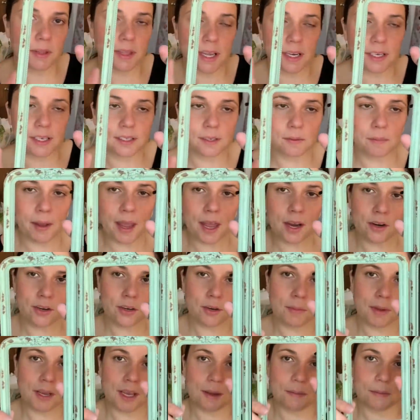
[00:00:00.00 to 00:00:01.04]
but that doesn't matter
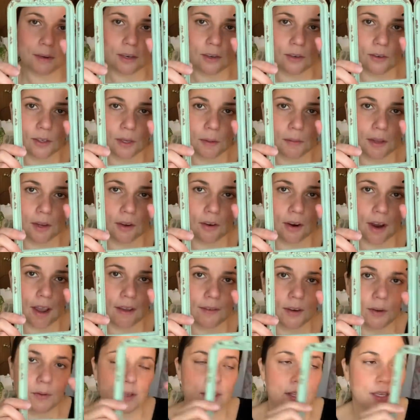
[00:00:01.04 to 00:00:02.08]
to me. I'm gonna do something
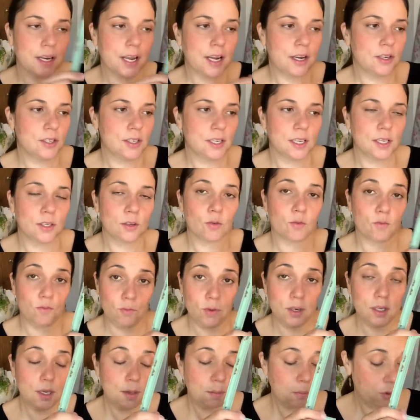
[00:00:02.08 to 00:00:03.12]
crafty with it. I just think it's
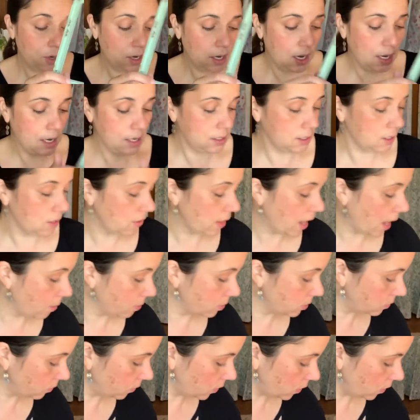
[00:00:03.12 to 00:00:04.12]
really pretty. So that was